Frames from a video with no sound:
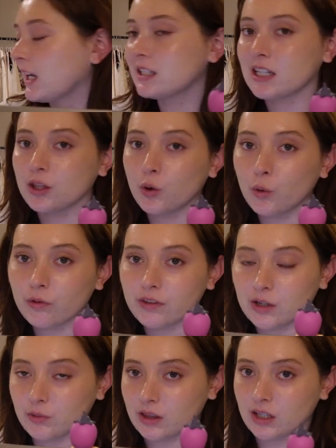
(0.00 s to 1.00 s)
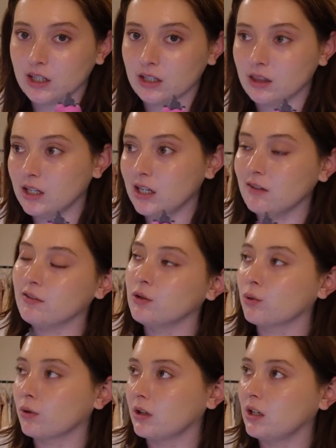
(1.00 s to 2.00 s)
I said, the whole thing with like the
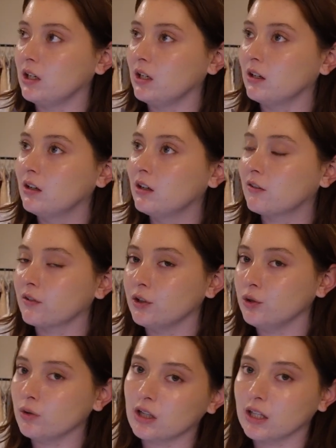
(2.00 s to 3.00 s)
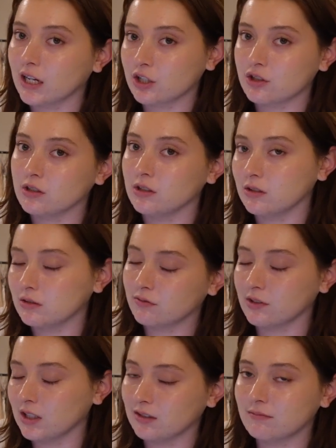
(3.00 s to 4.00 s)
inventory for the new collections
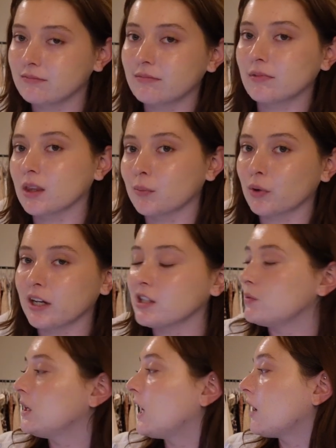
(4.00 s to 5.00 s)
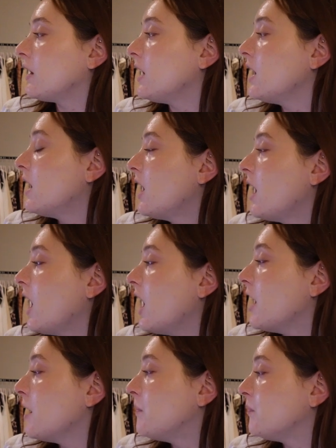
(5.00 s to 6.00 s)
for like the brands we carry.
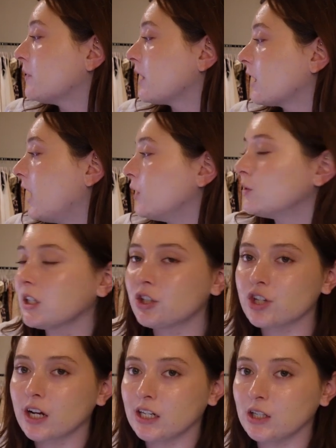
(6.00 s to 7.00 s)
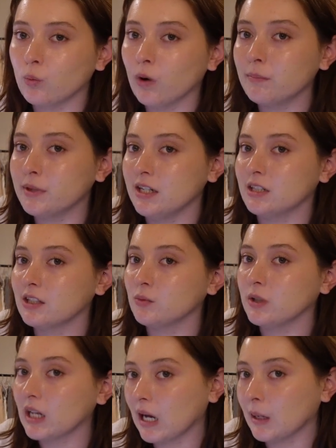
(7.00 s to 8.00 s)
I was like checking what pieces
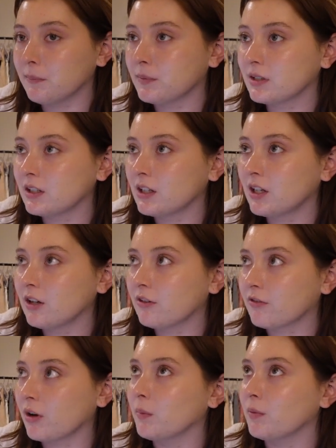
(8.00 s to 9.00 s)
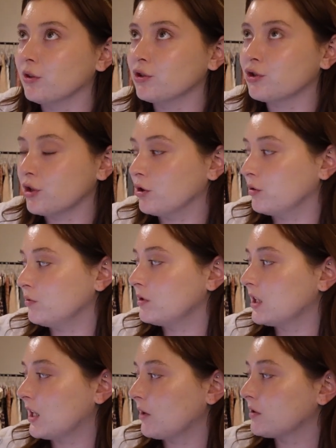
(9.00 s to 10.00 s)
we kept from the shows,
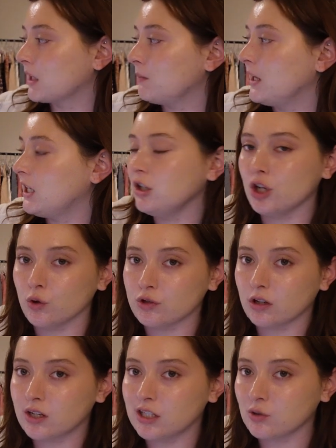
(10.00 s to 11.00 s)
and then I was like making notes on it.